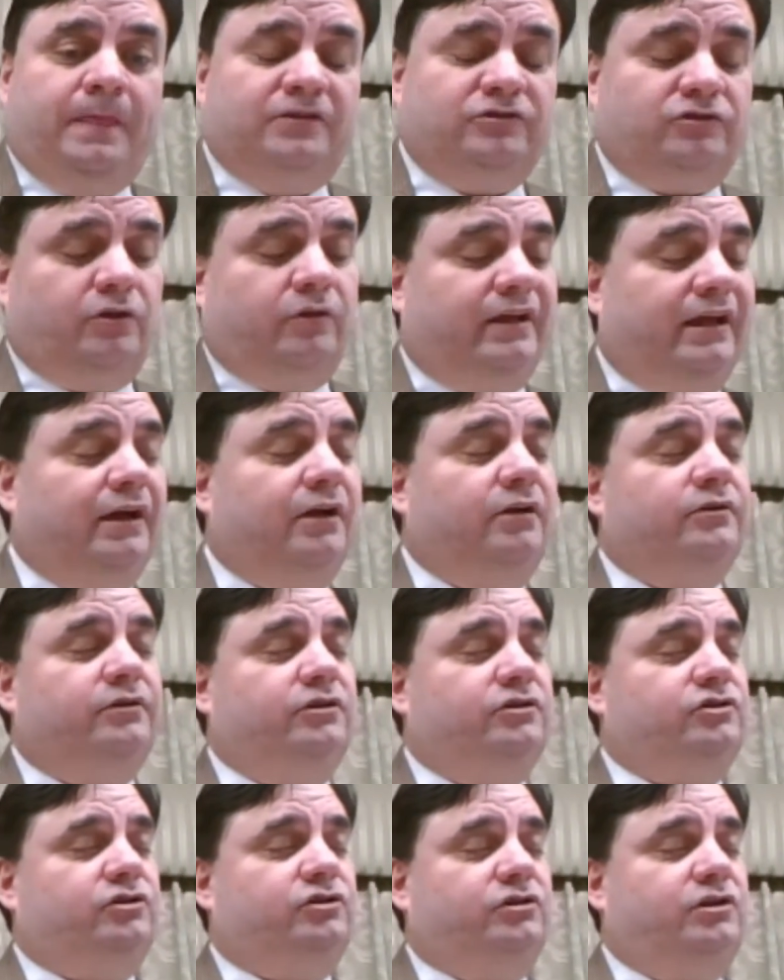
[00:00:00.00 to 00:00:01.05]
so the
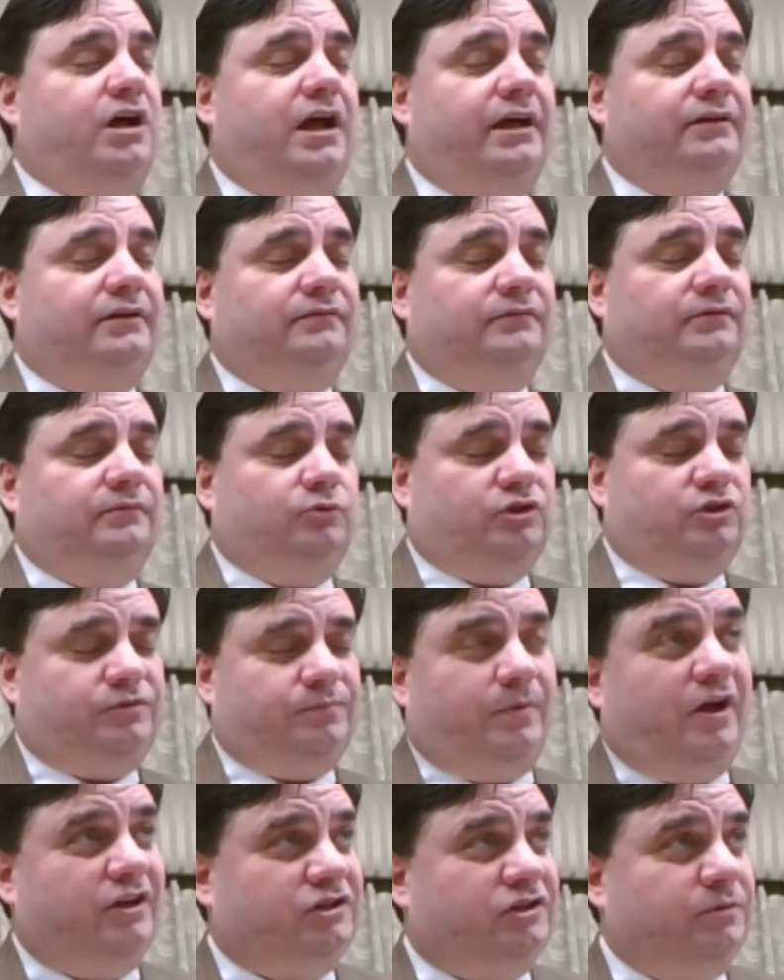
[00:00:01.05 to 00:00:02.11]
elders are not
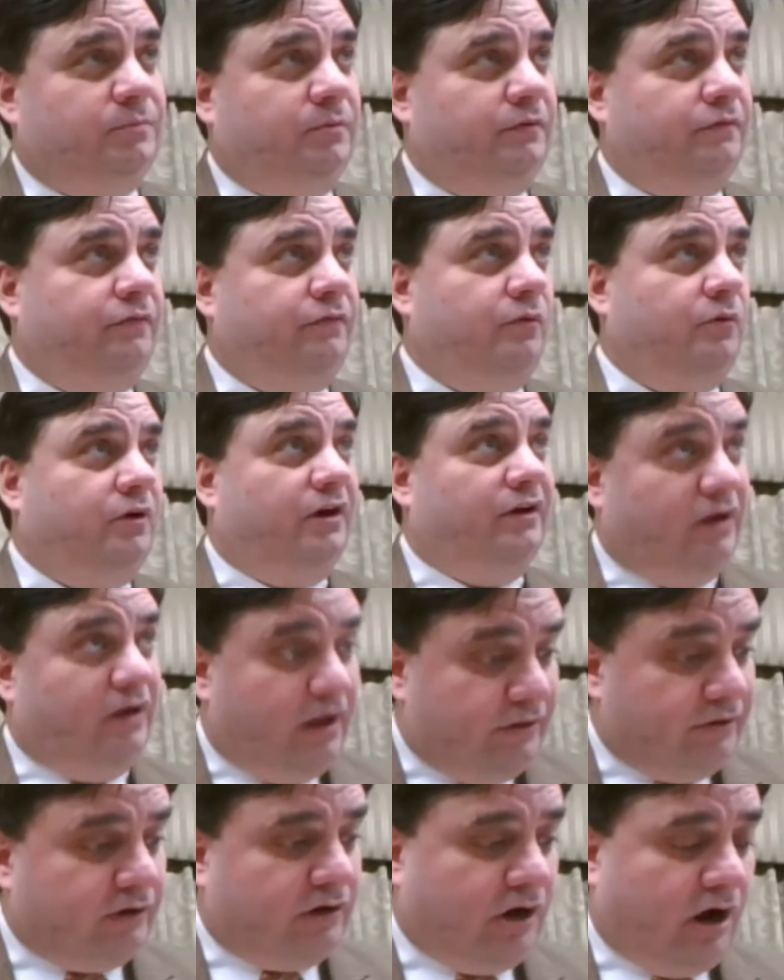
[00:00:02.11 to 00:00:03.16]
responsible for
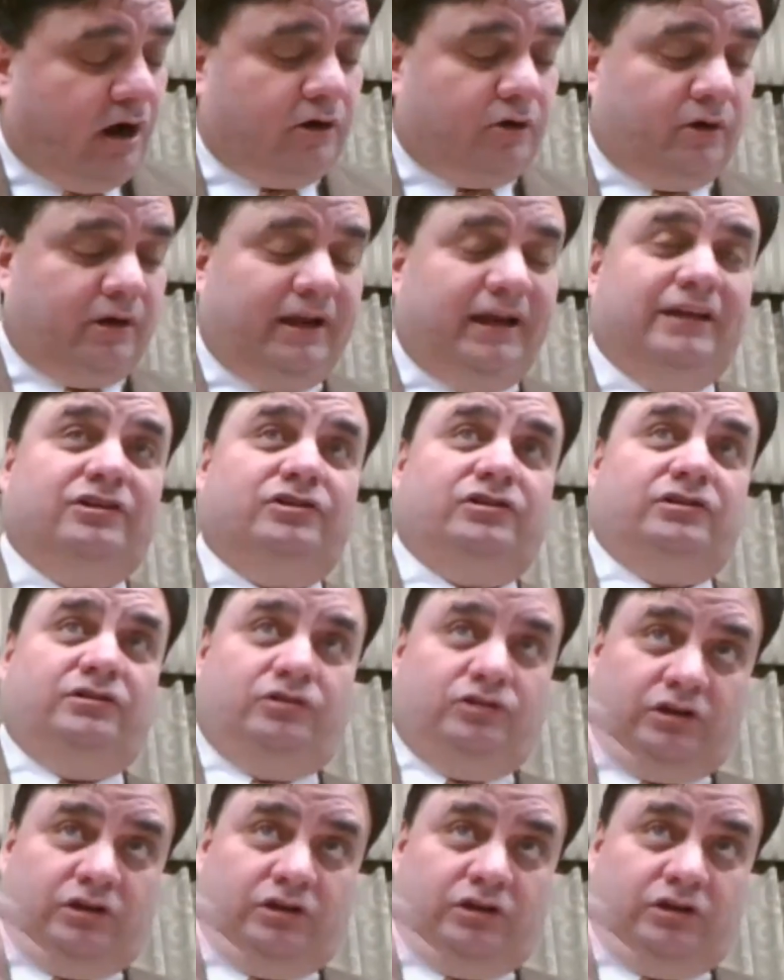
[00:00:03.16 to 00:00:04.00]
another congregation,